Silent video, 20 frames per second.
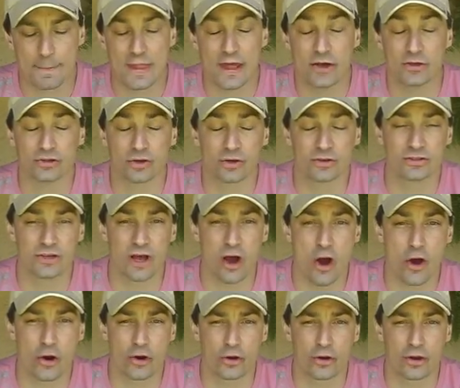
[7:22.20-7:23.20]
There's also
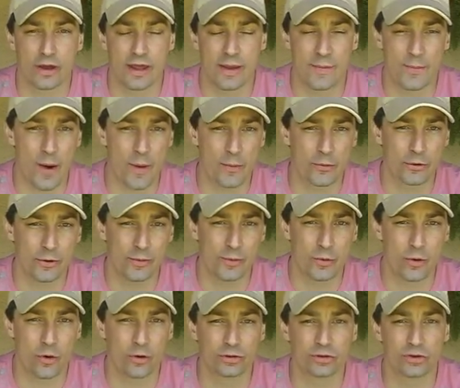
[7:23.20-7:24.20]
a hip-hop
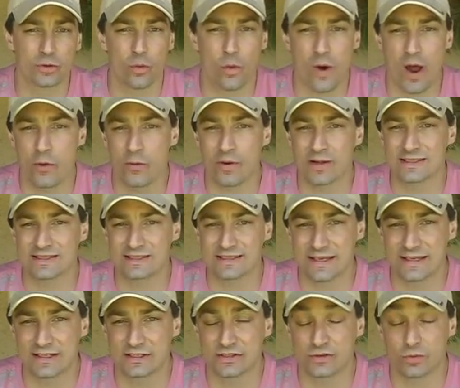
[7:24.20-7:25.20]
group called the
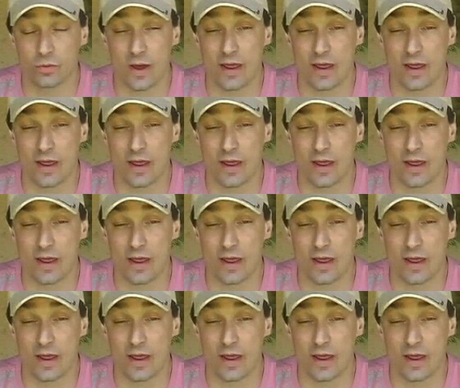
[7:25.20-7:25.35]
116,